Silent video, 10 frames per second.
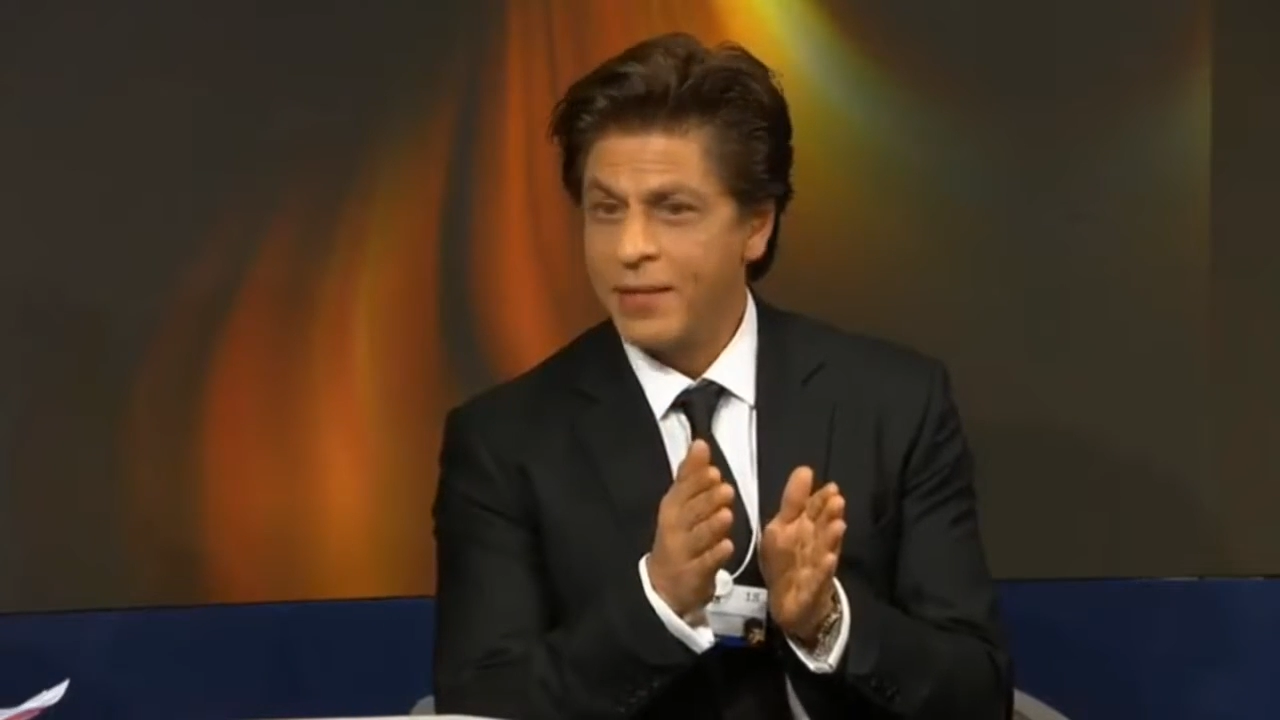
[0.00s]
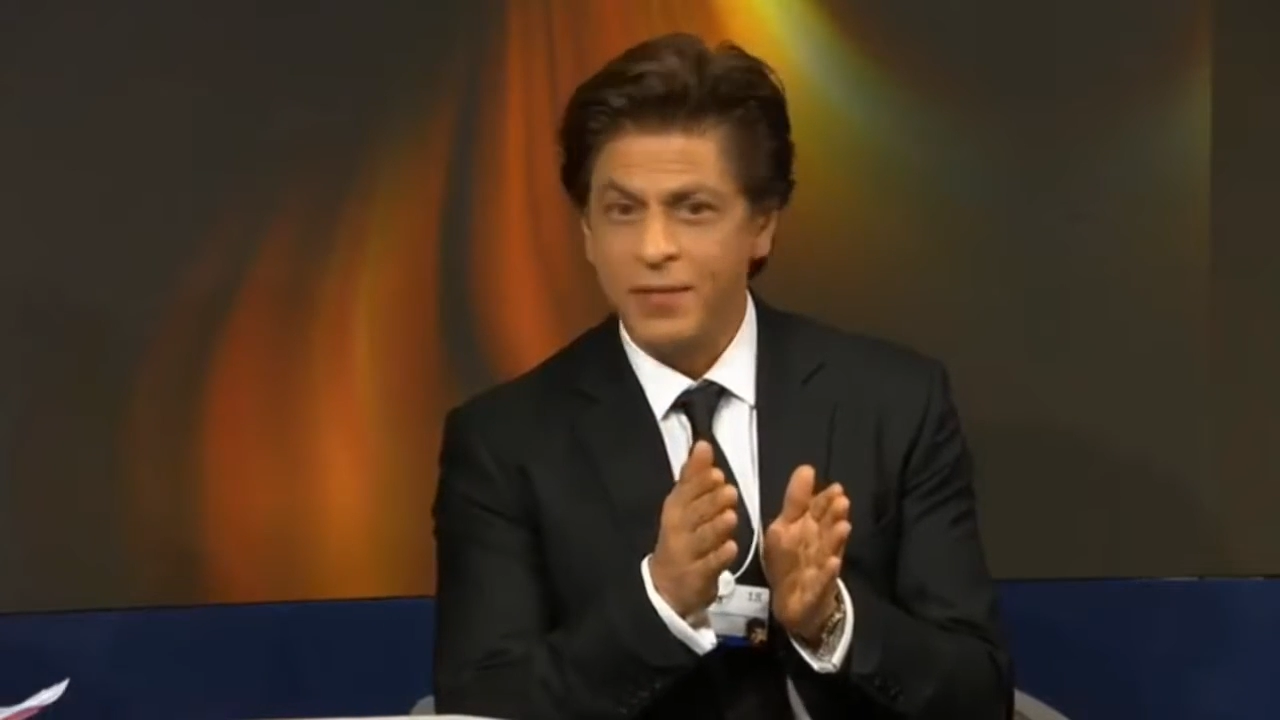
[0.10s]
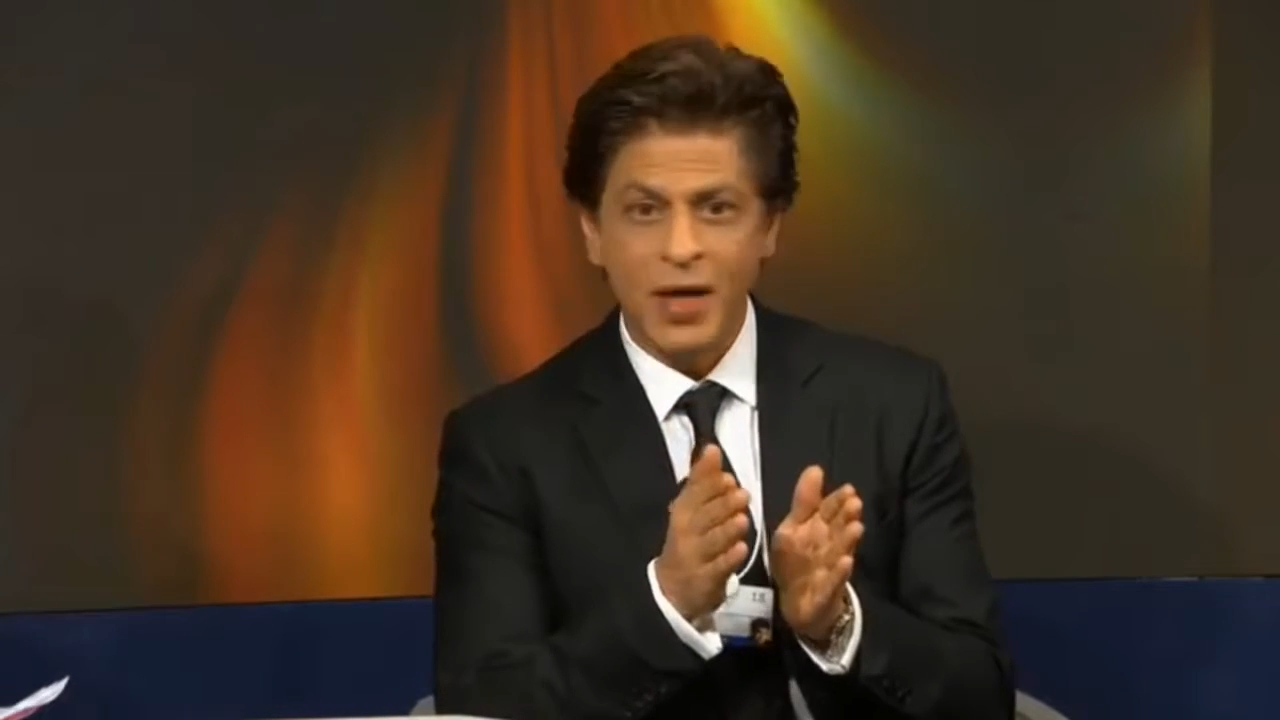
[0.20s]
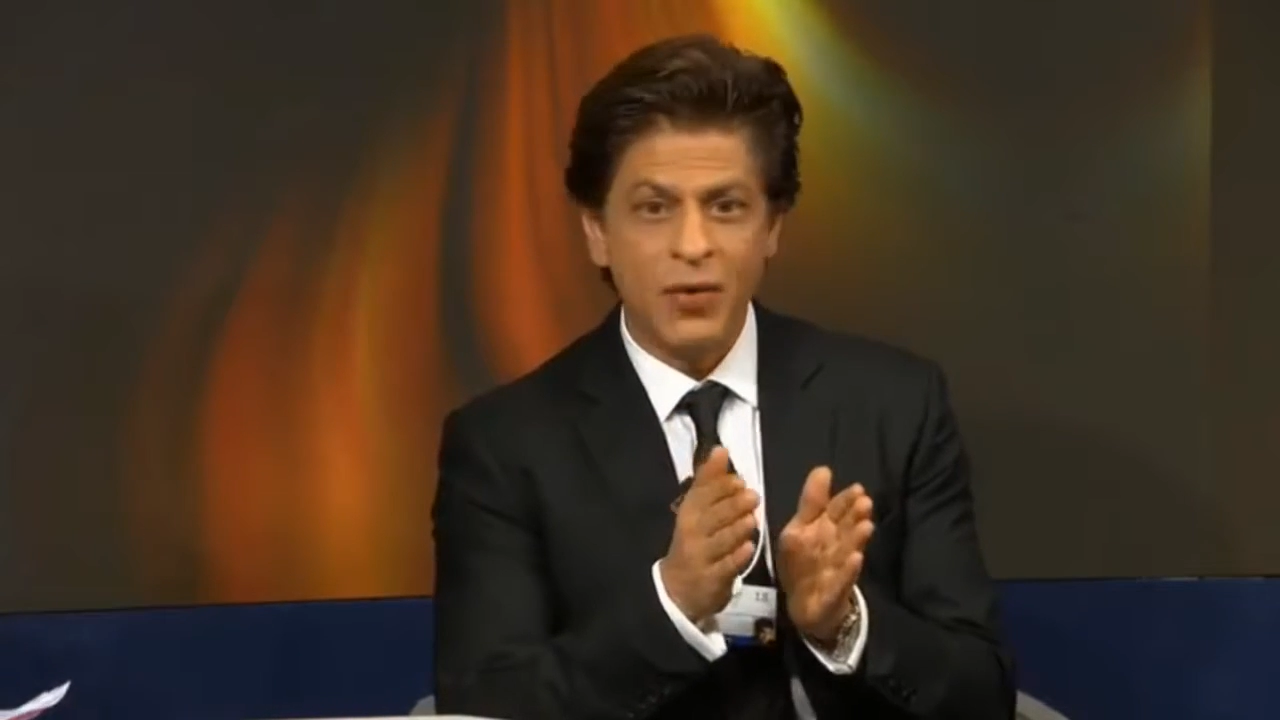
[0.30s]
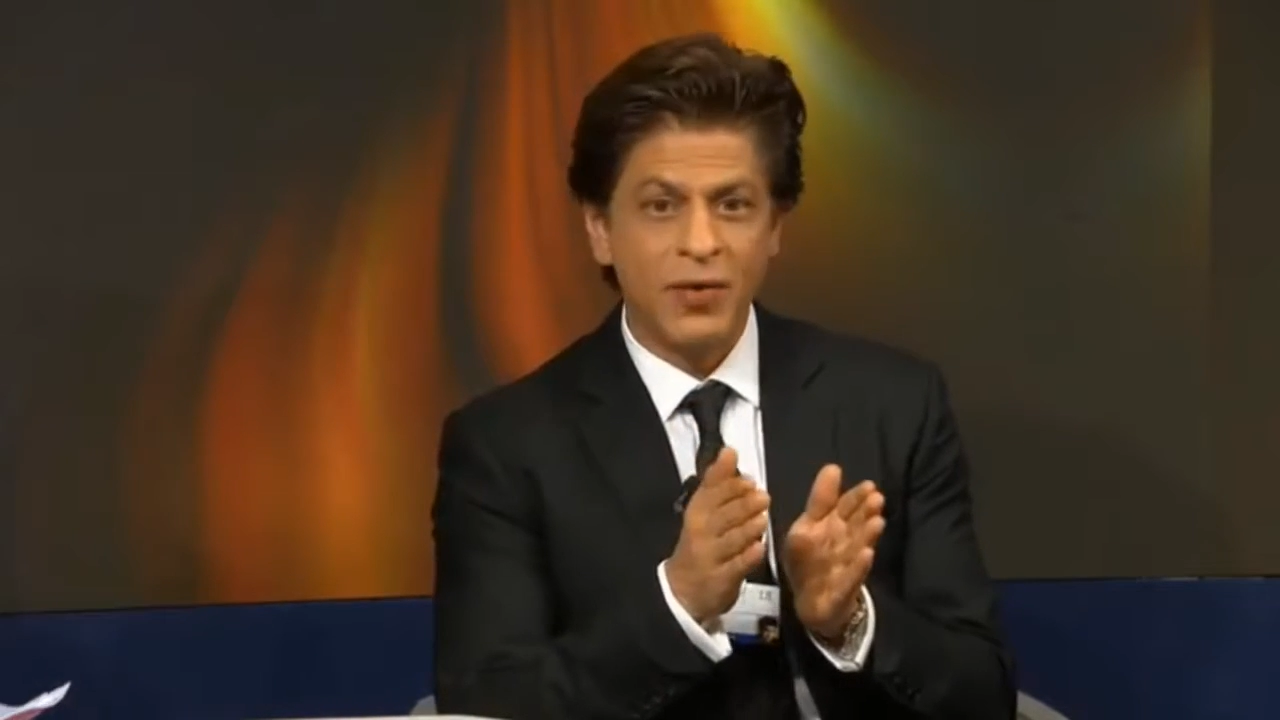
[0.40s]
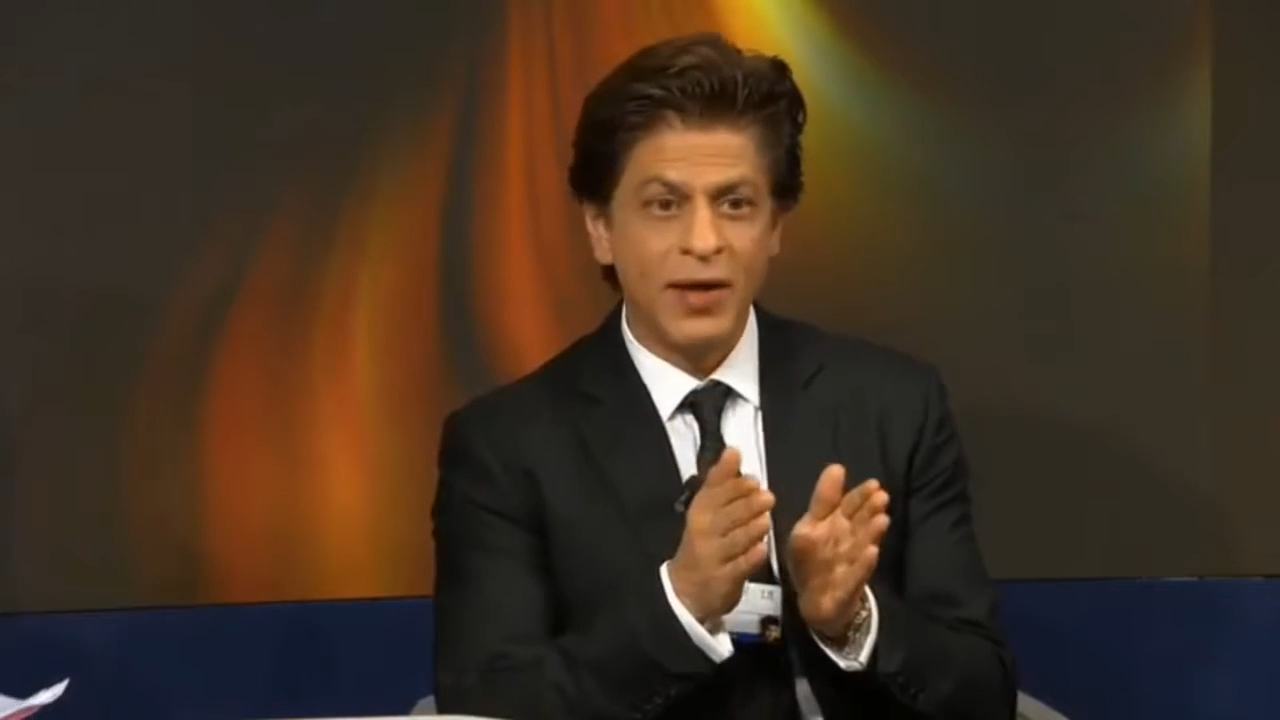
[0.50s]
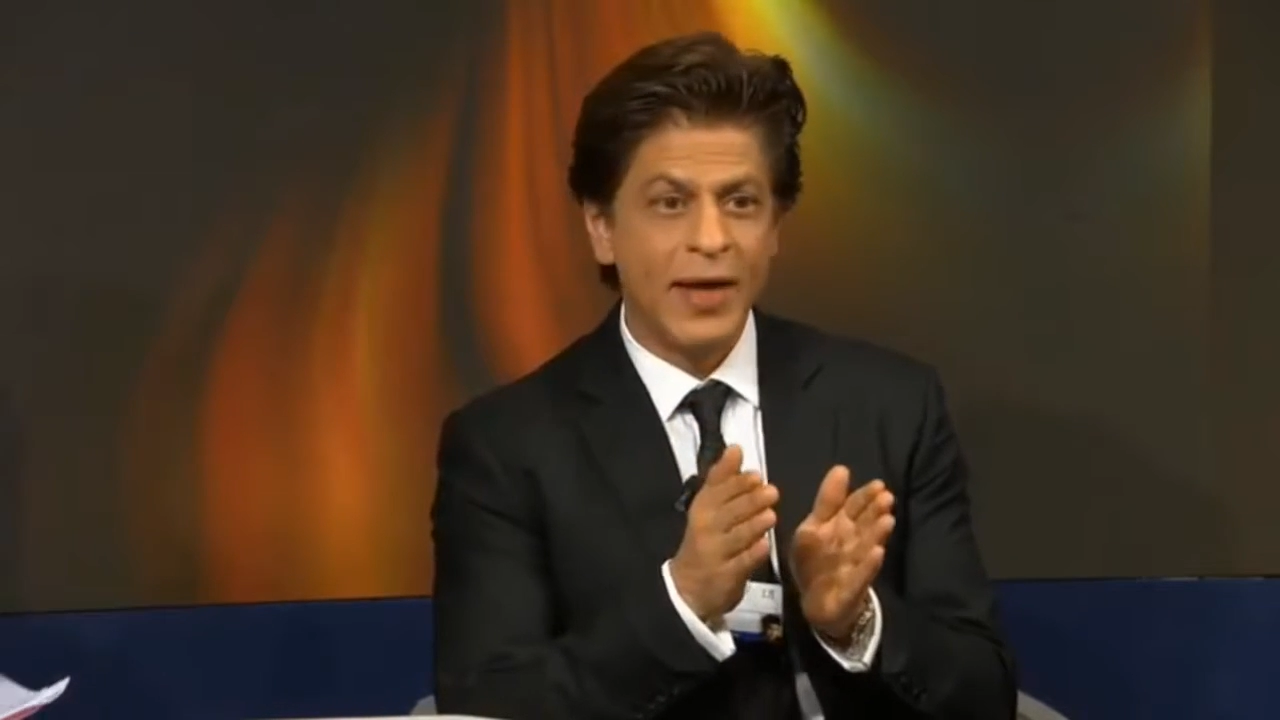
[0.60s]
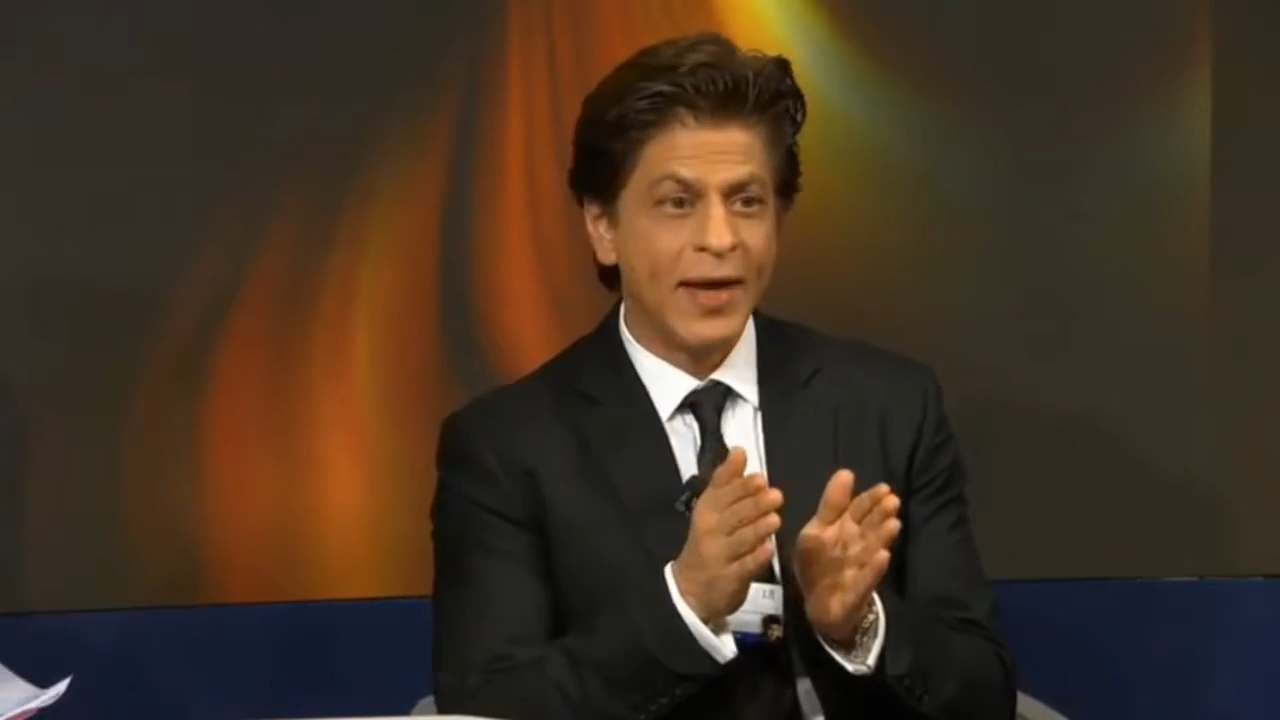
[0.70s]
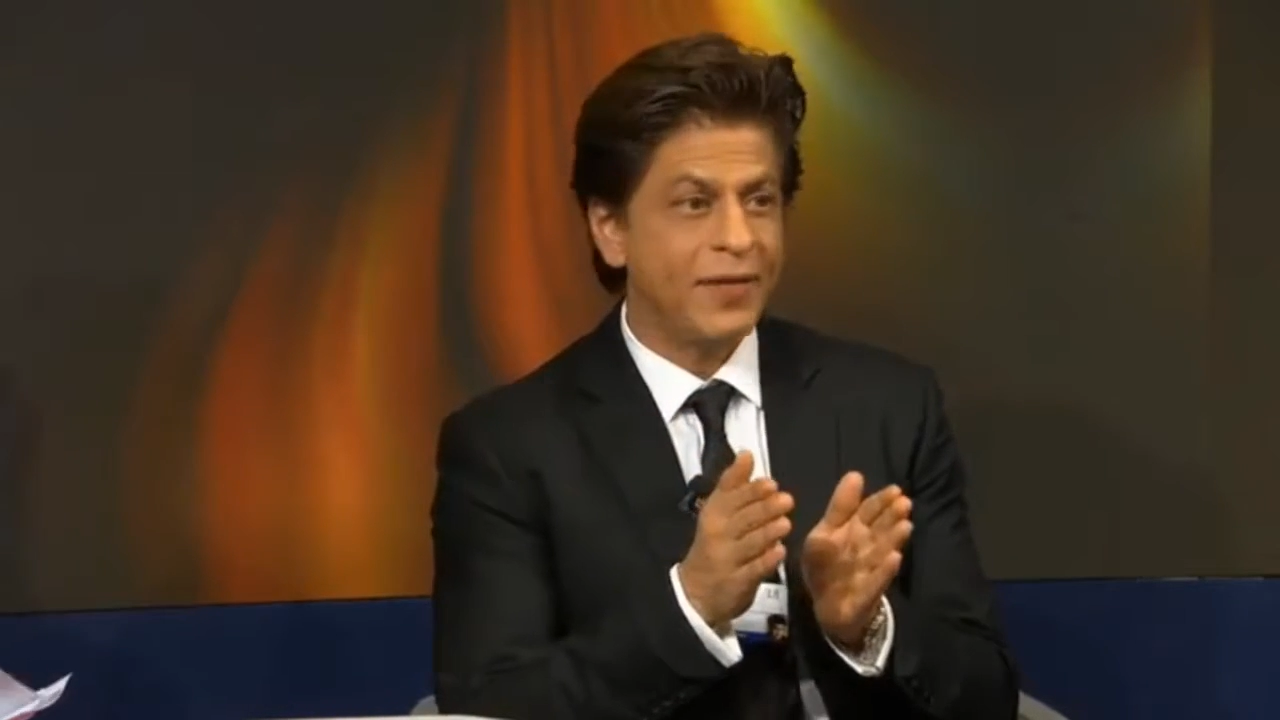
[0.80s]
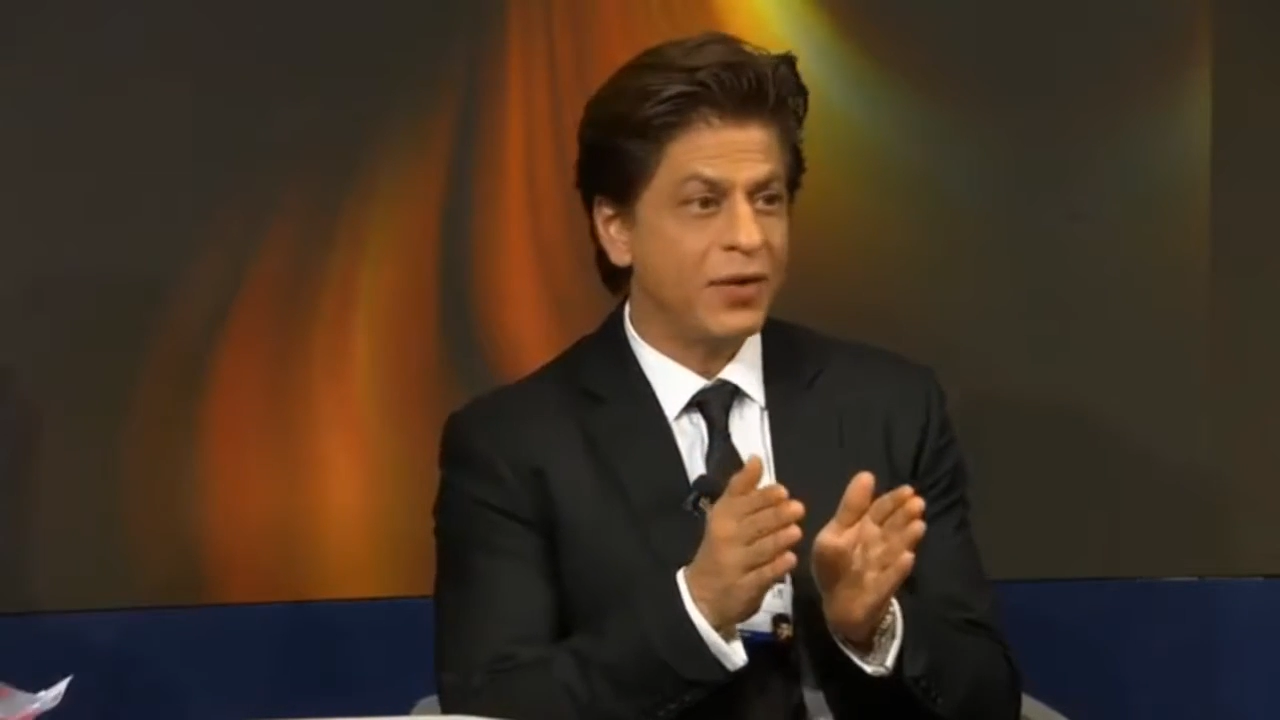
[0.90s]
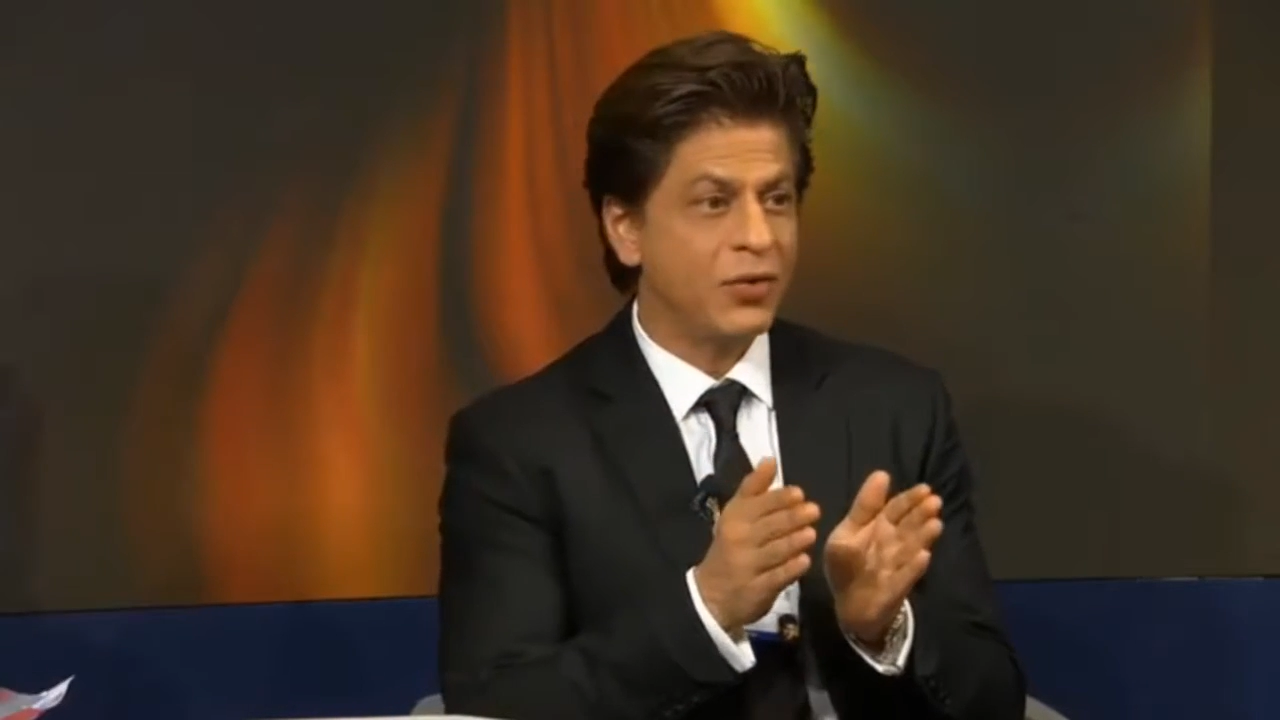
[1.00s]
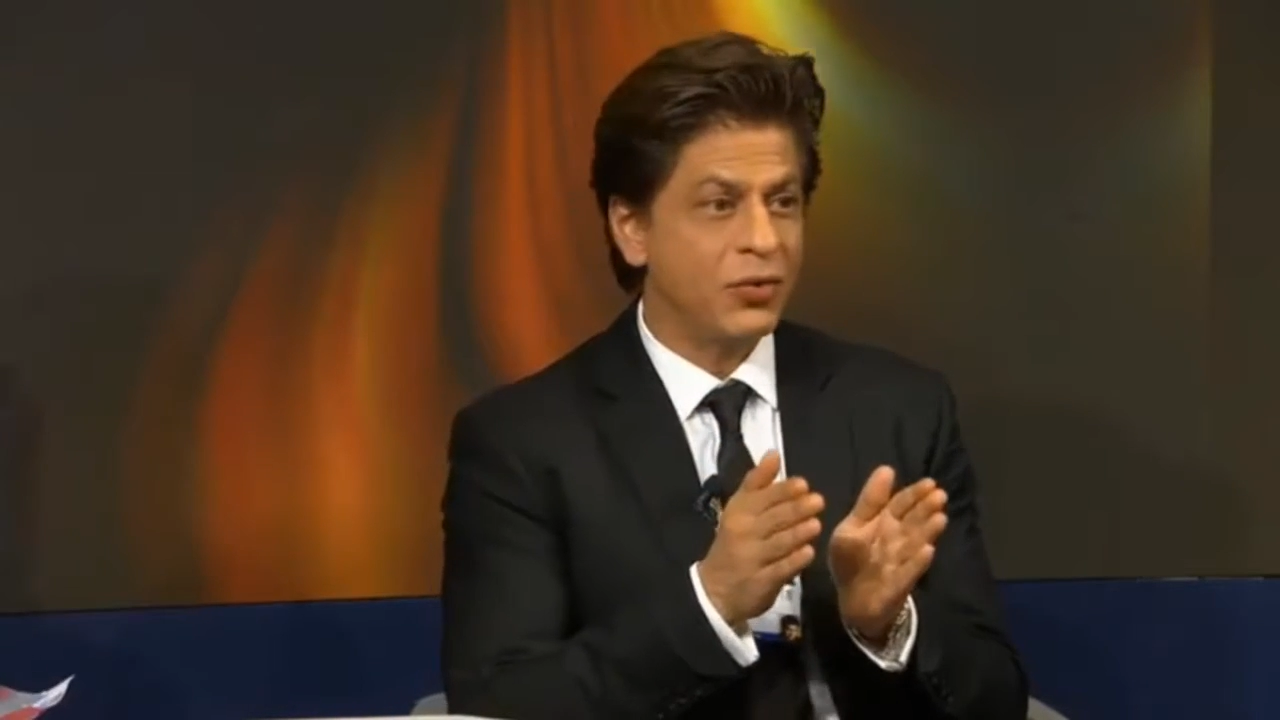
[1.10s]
without really having